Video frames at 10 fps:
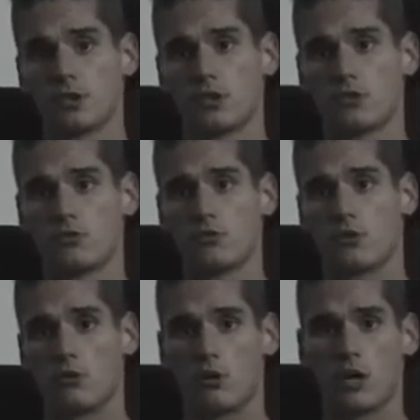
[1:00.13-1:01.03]

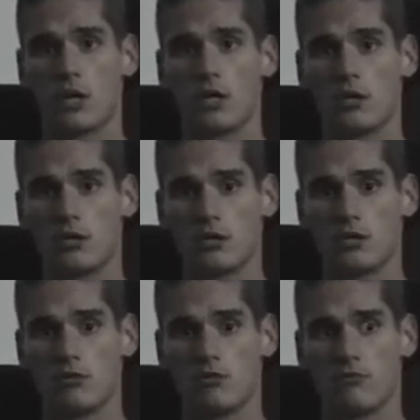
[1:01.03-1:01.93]
So
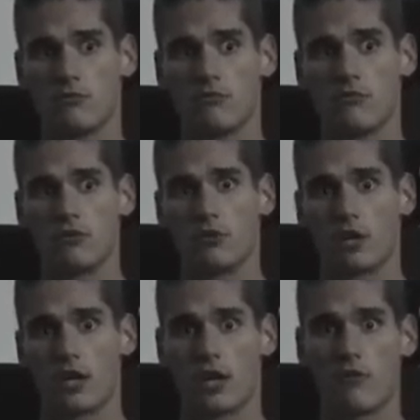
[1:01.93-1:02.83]
I feel
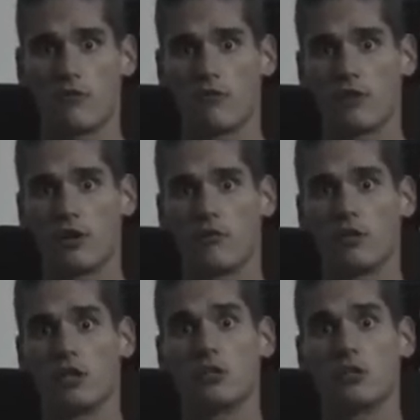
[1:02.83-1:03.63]
that I have a very, very good